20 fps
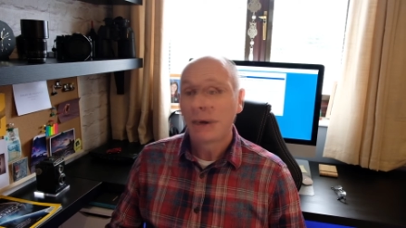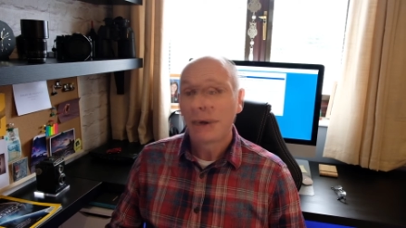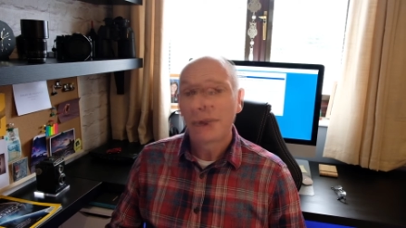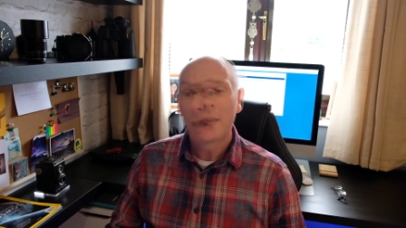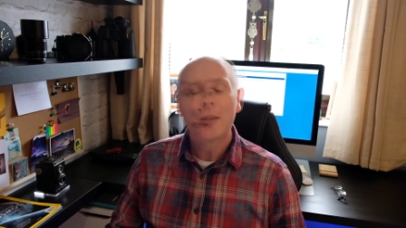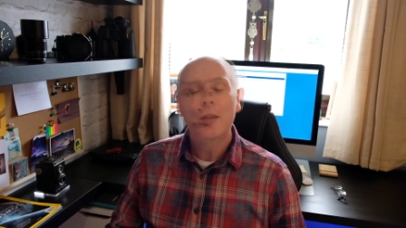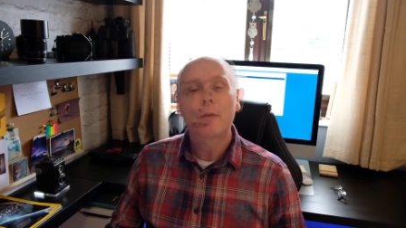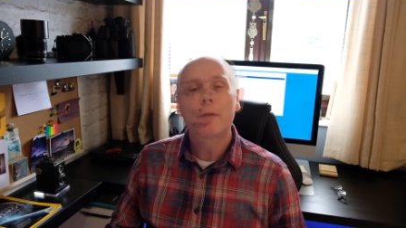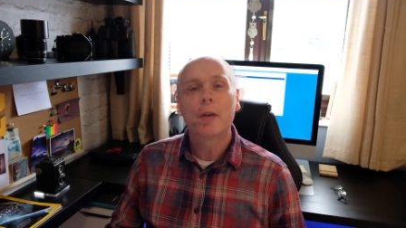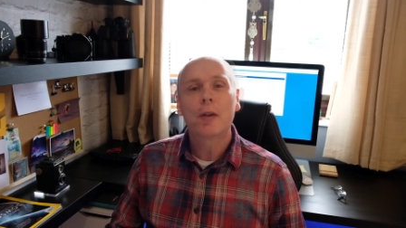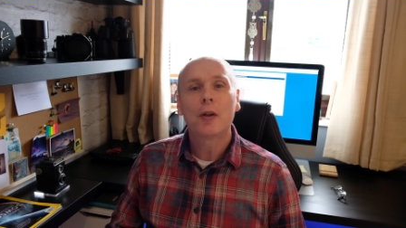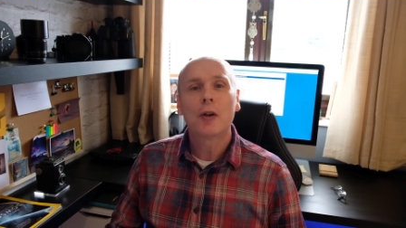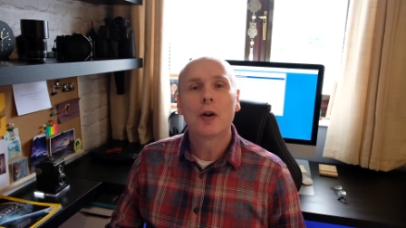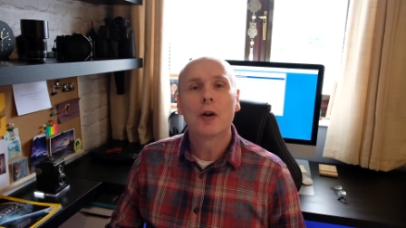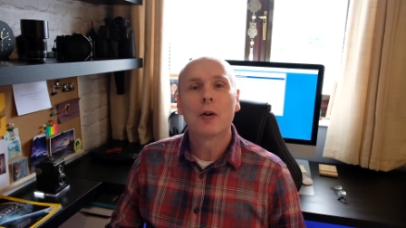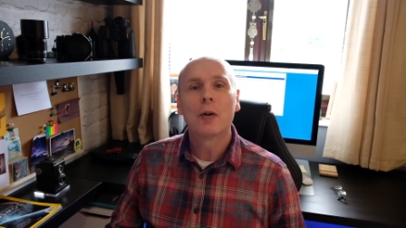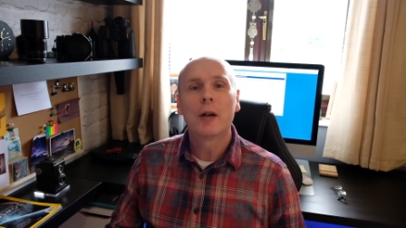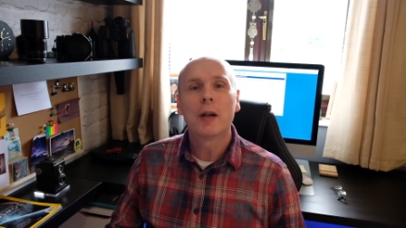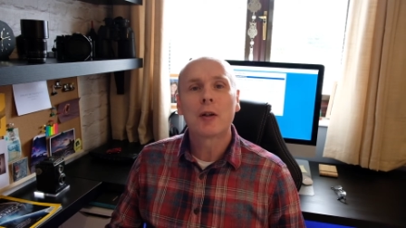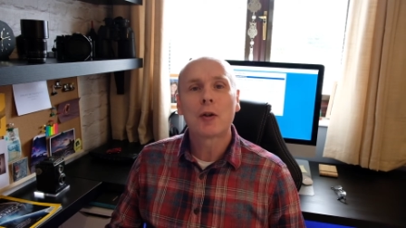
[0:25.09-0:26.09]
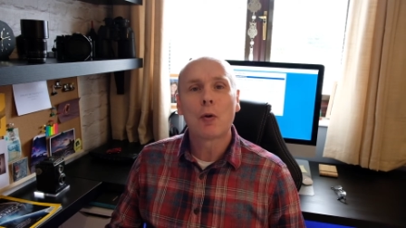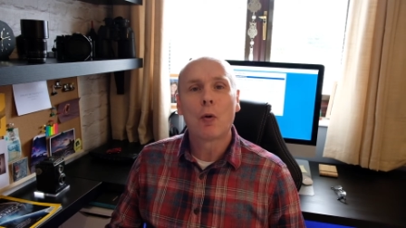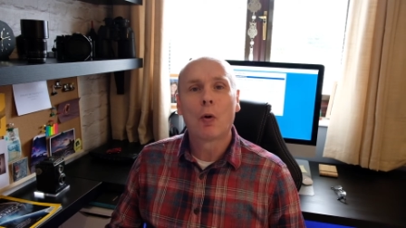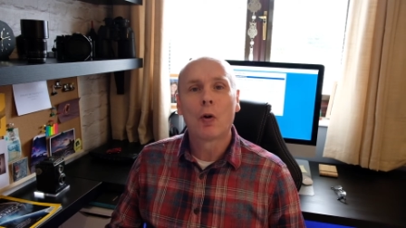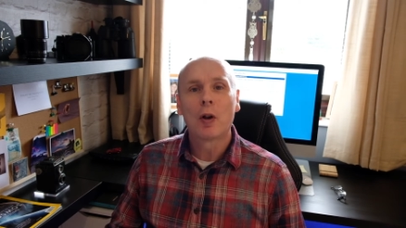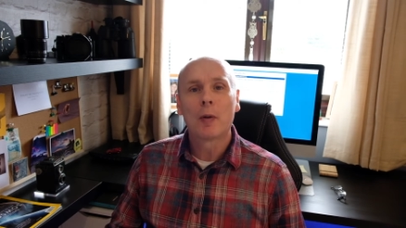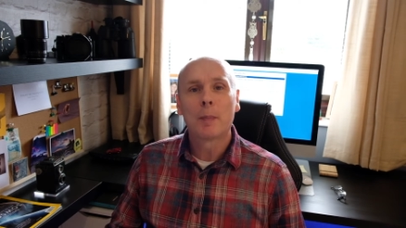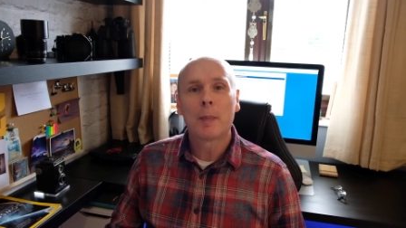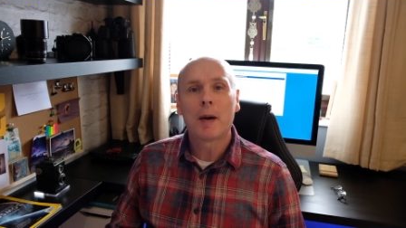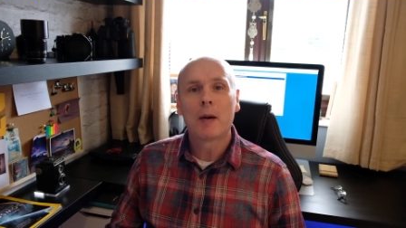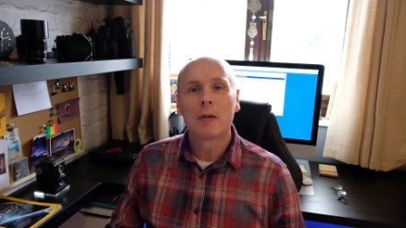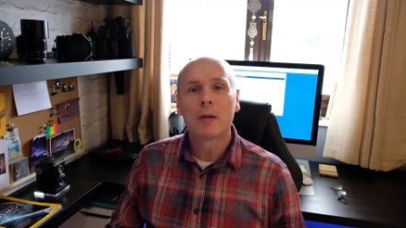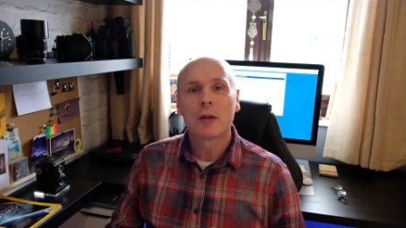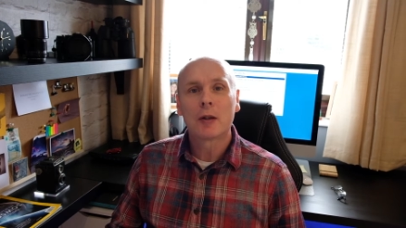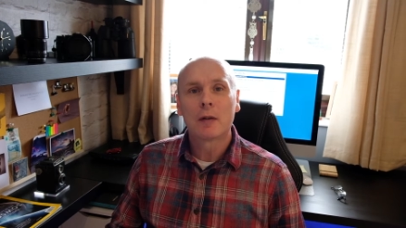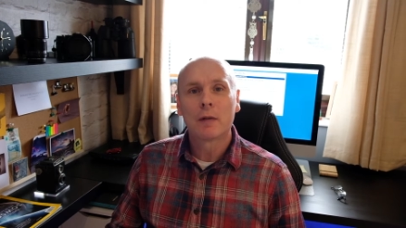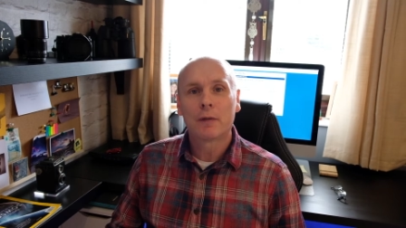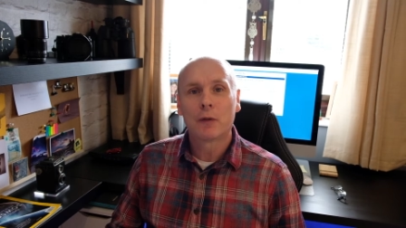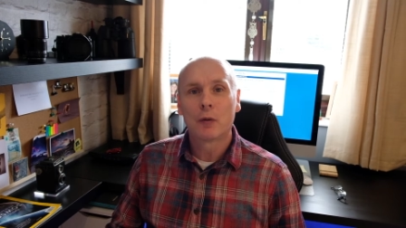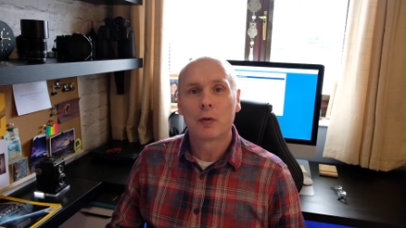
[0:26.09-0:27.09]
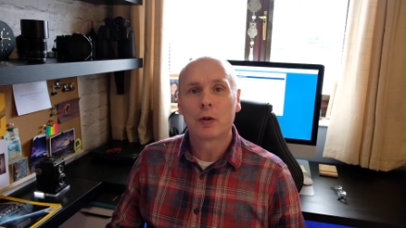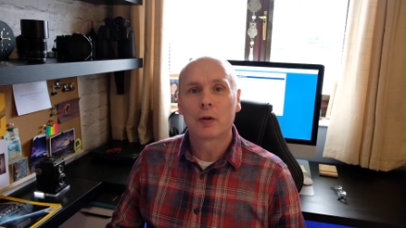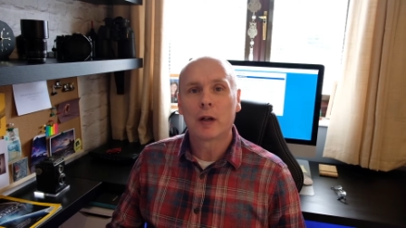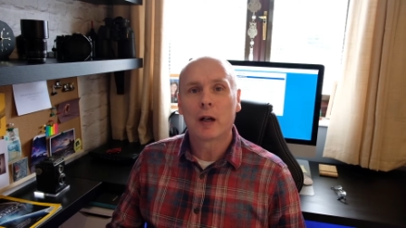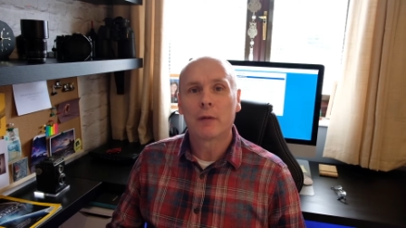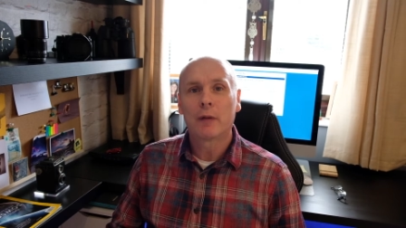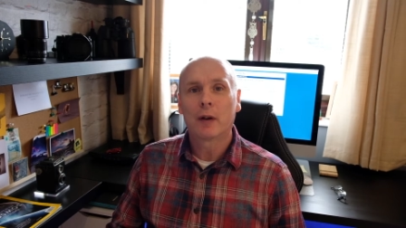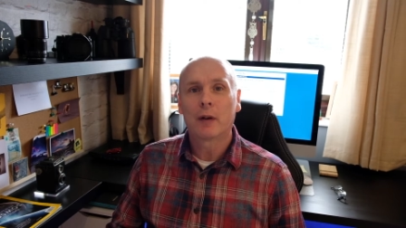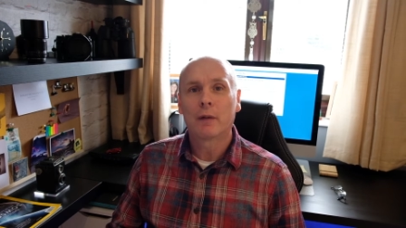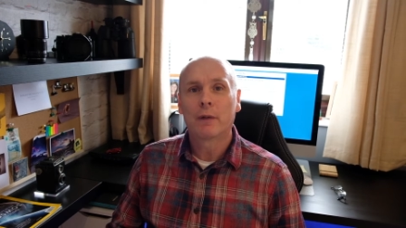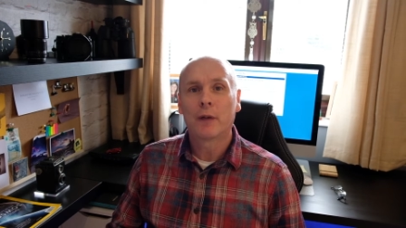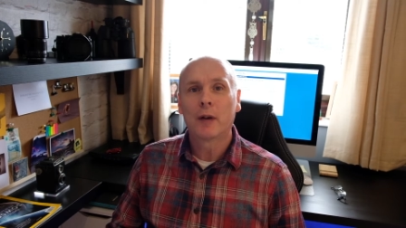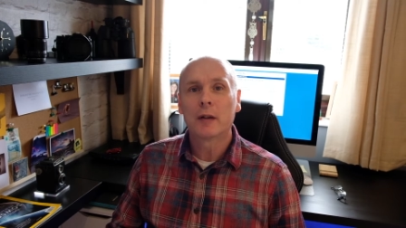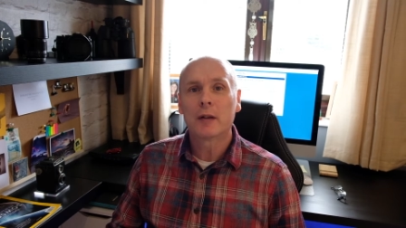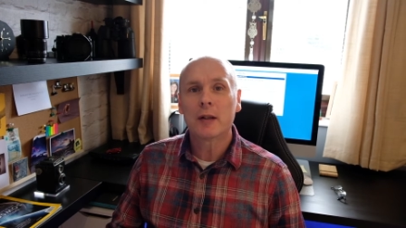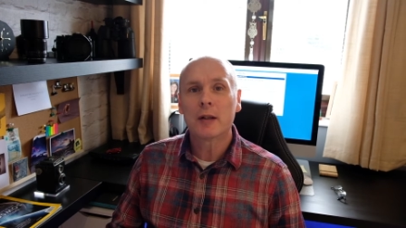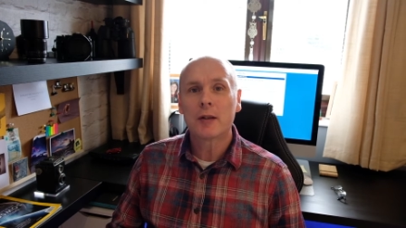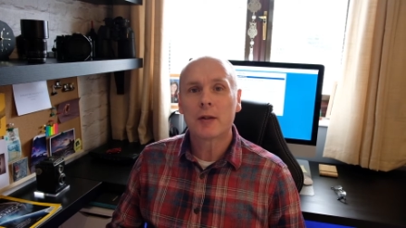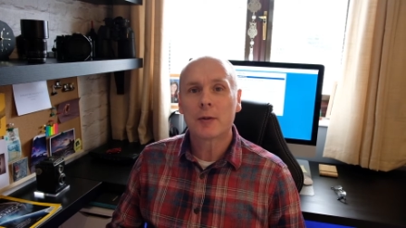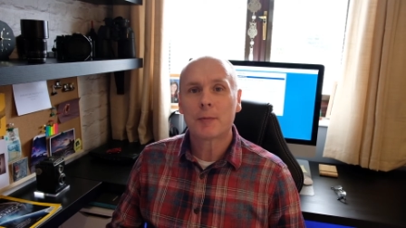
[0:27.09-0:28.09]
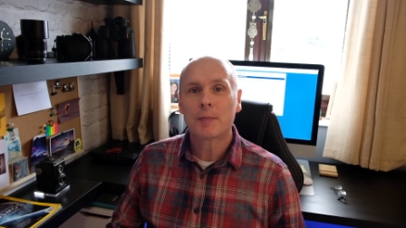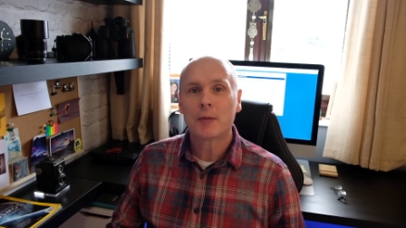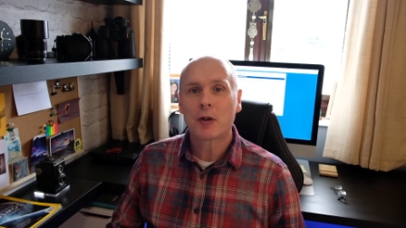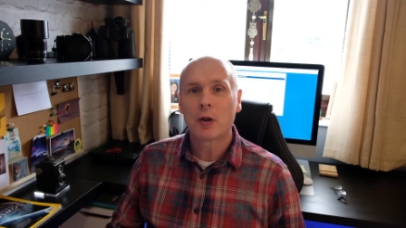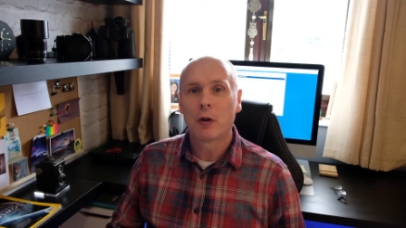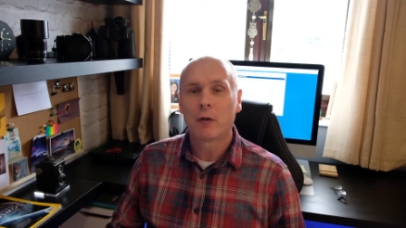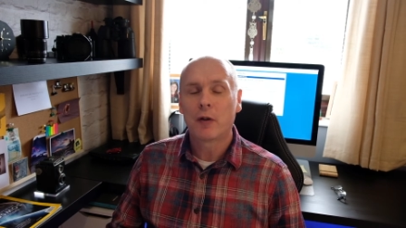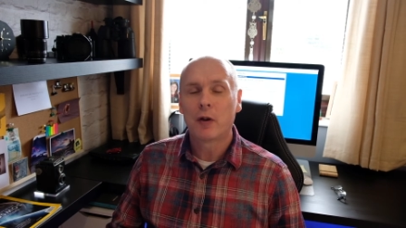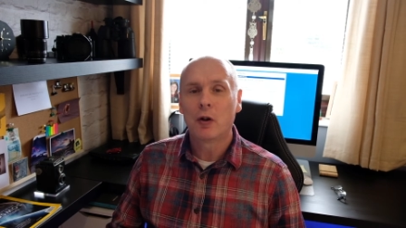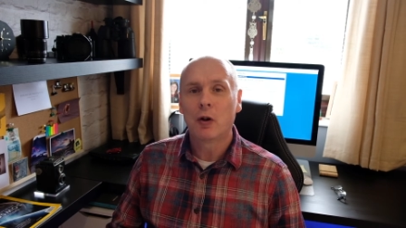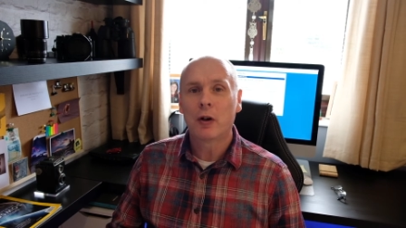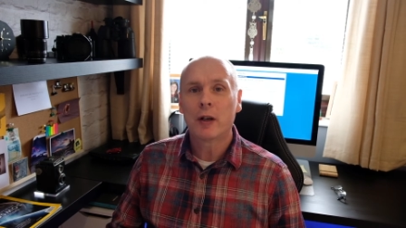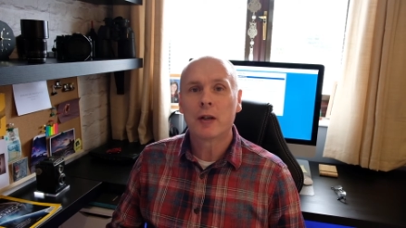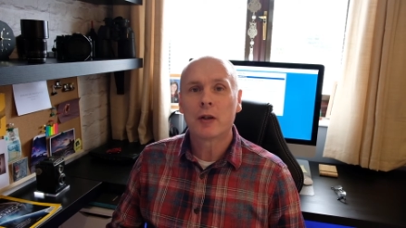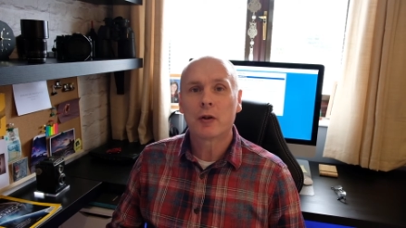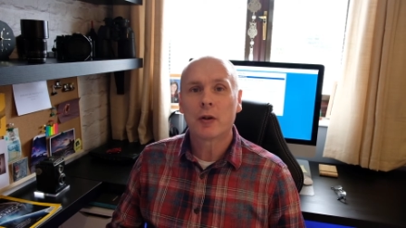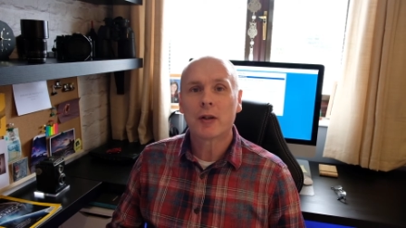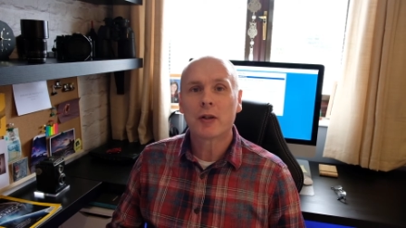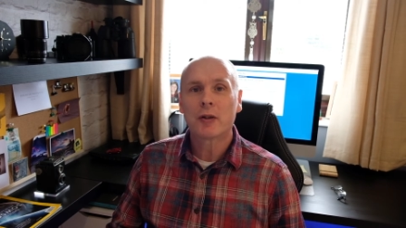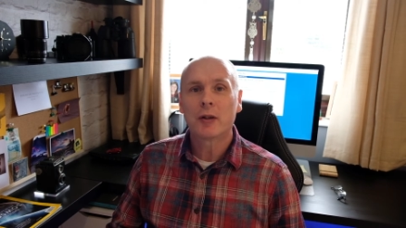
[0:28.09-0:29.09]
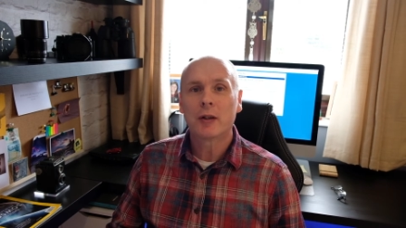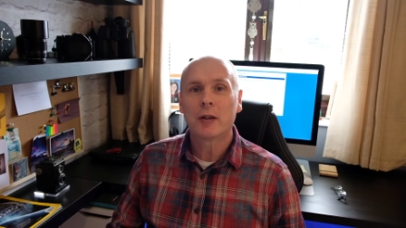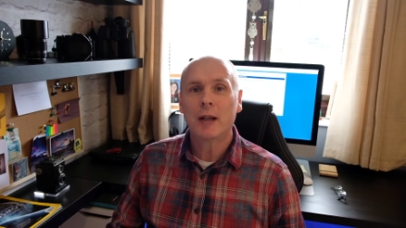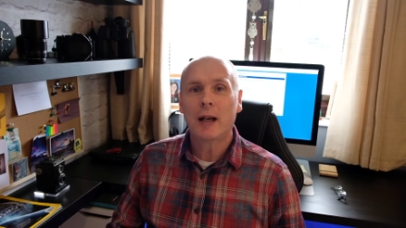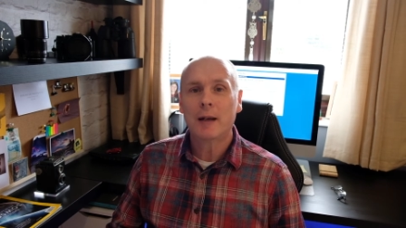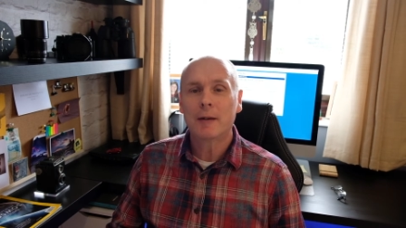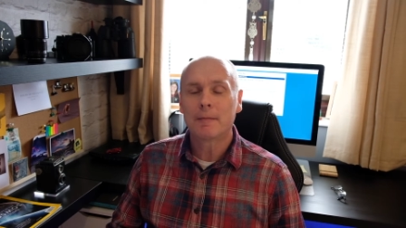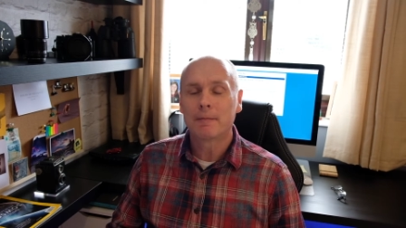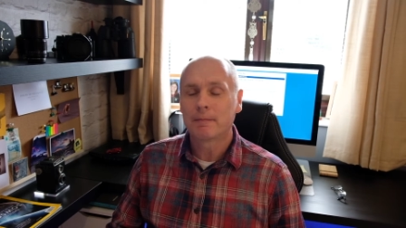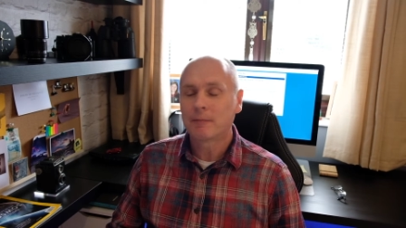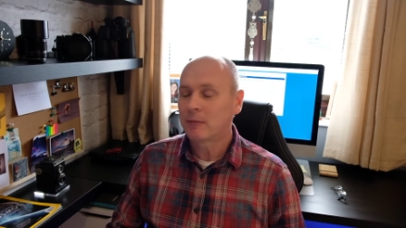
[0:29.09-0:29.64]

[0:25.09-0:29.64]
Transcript: This uh. video is all about photographic filters, so if you're not interested in that,